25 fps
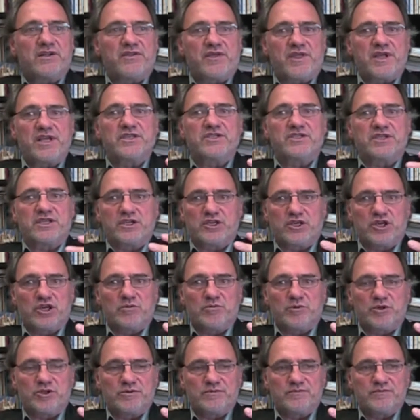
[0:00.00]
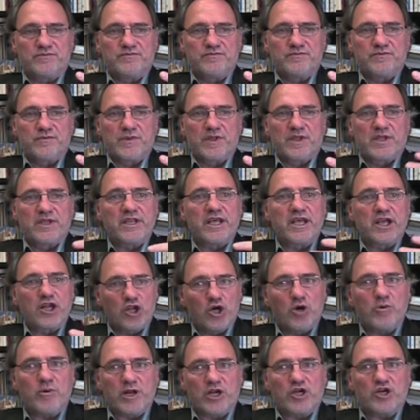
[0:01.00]
things in common, the
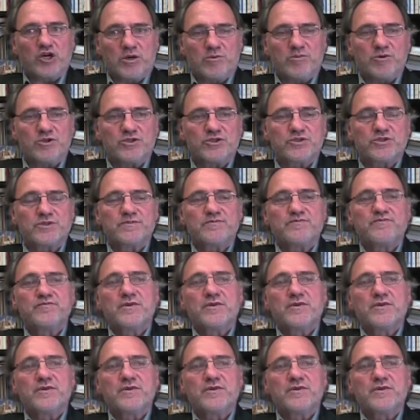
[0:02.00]
global commons.